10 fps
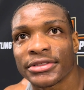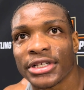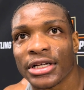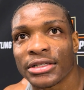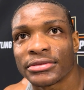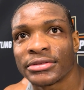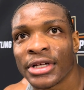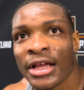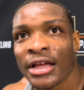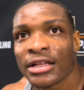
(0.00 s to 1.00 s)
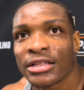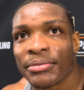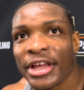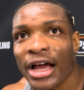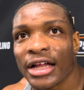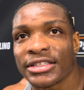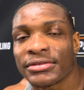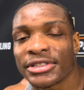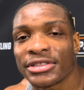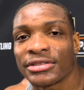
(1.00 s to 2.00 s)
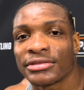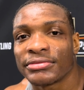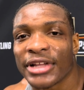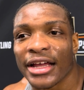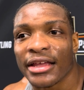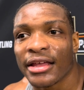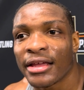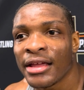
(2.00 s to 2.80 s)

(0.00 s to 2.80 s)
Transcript: So, to be honest with you, like,